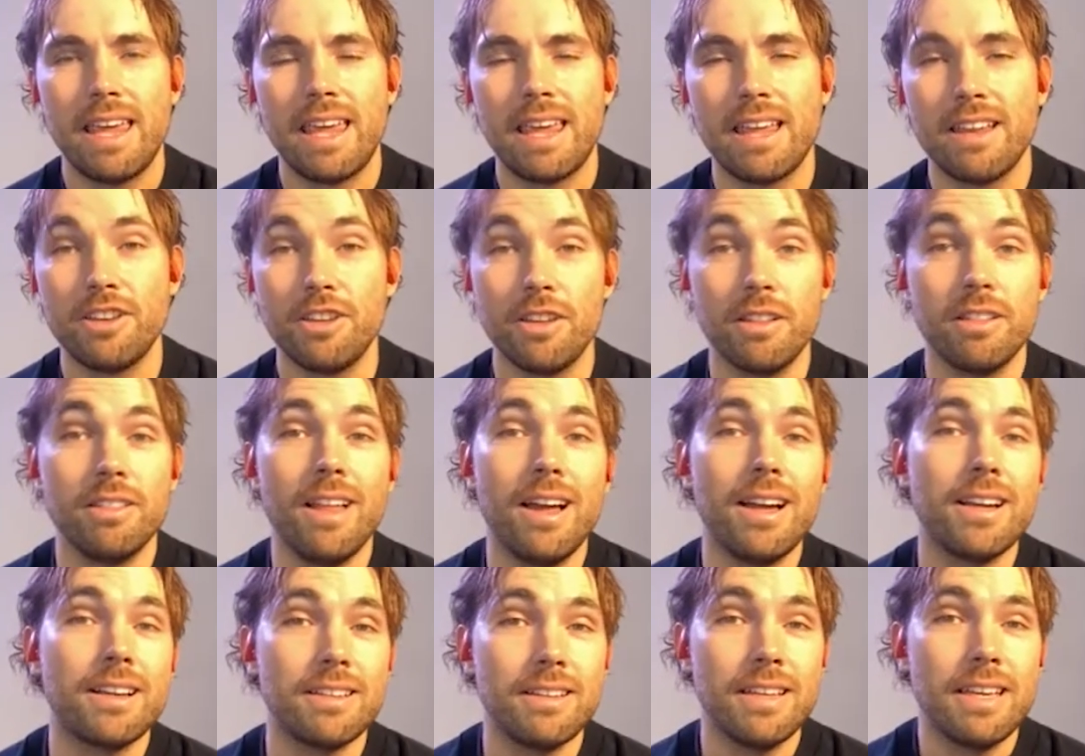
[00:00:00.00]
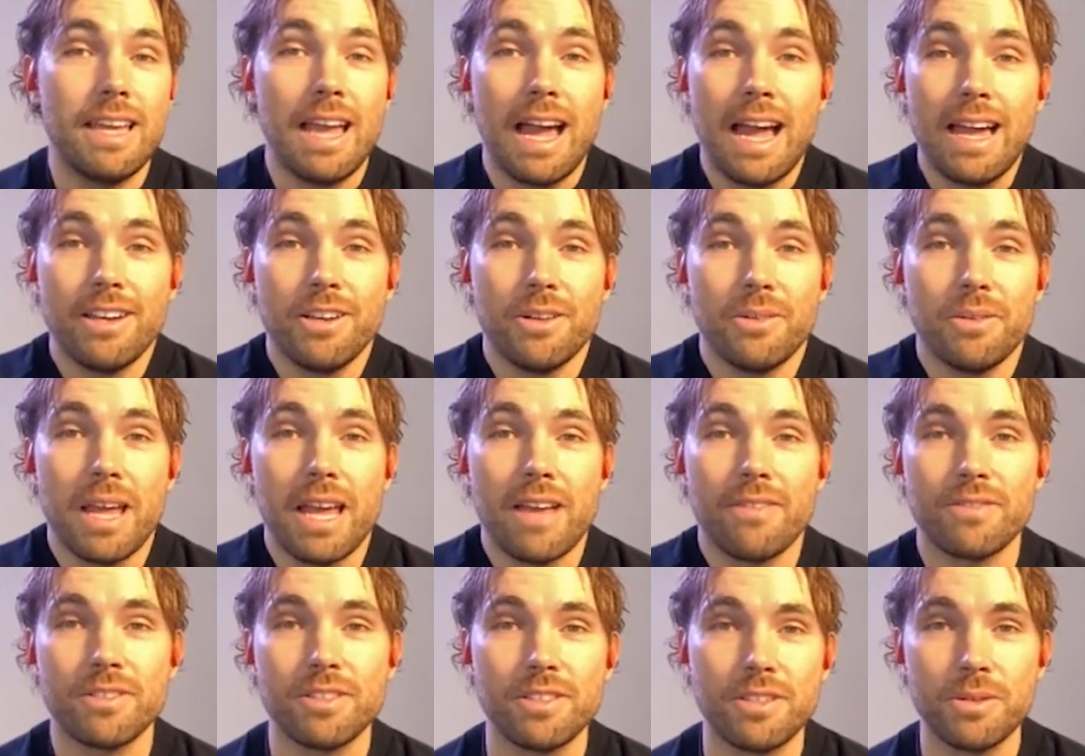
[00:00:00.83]
and luckily I don't
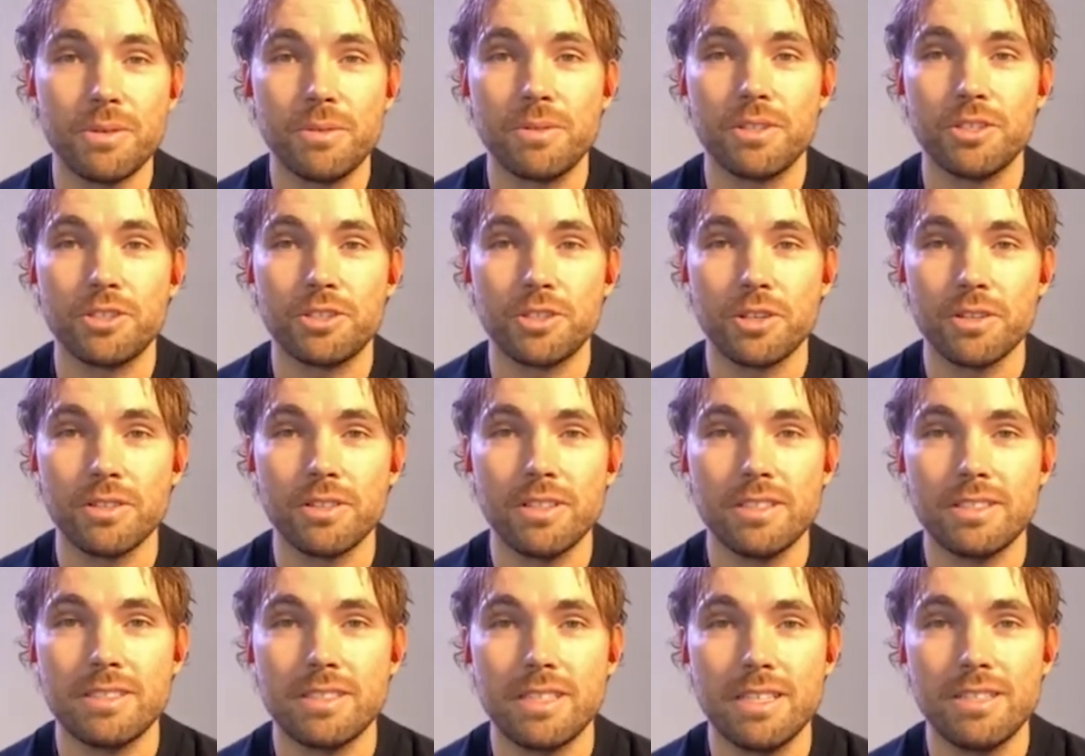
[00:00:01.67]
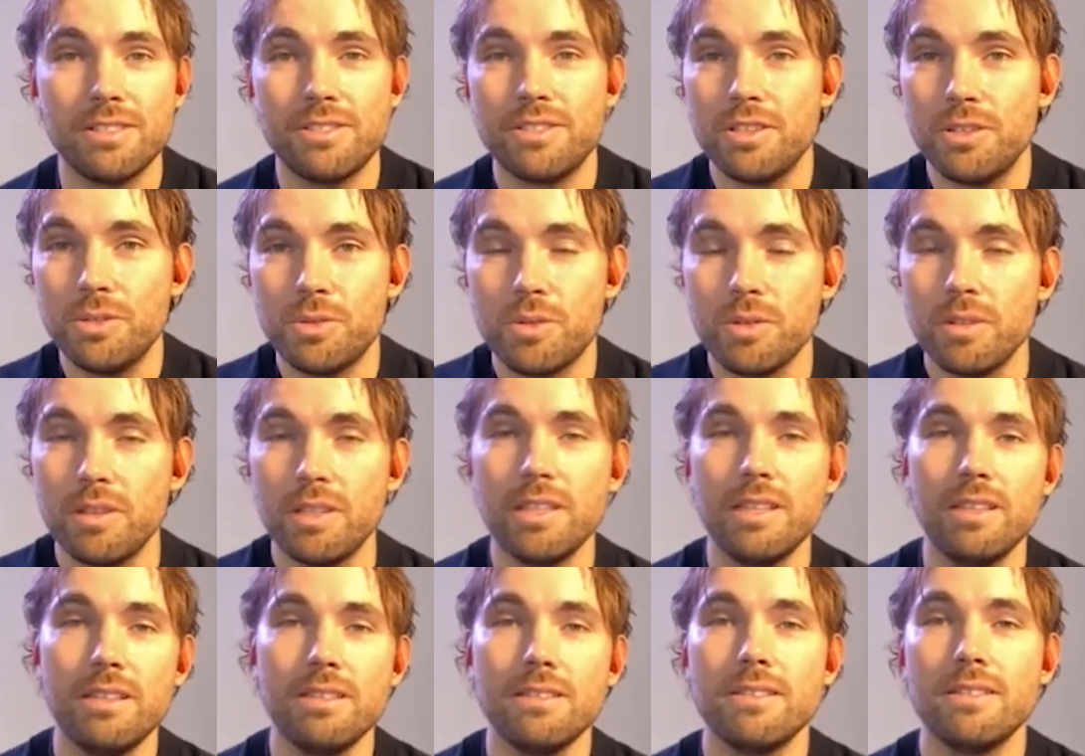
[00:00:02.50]
have to do the shirtless scenes
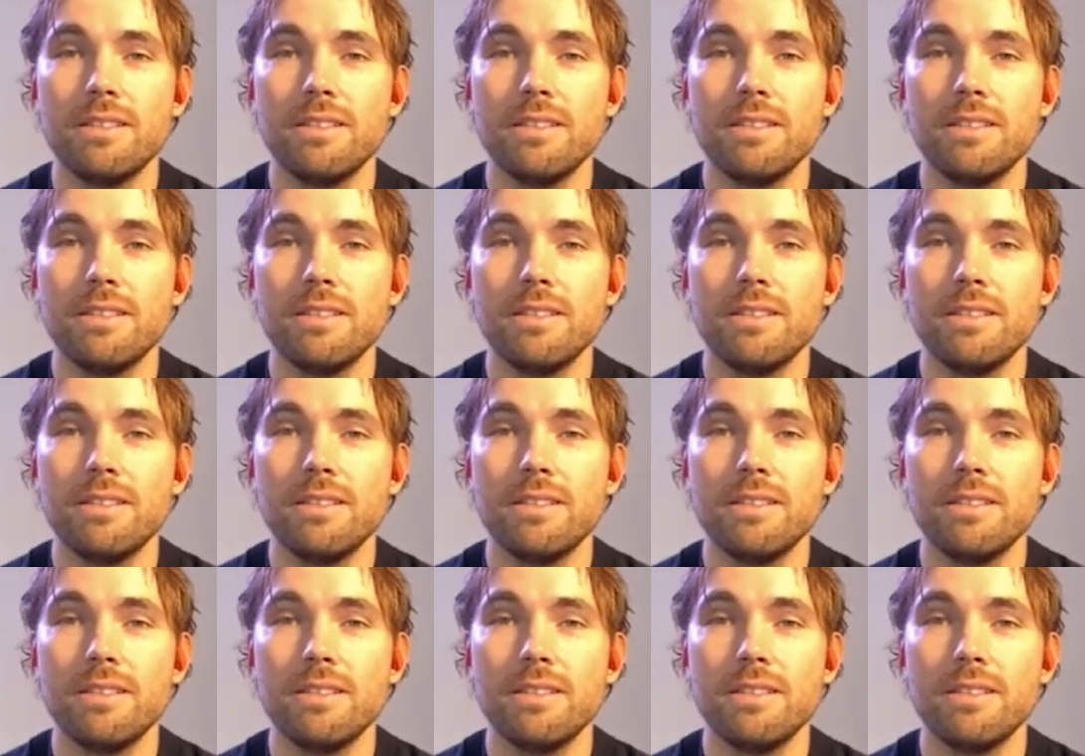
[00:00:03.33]
usually.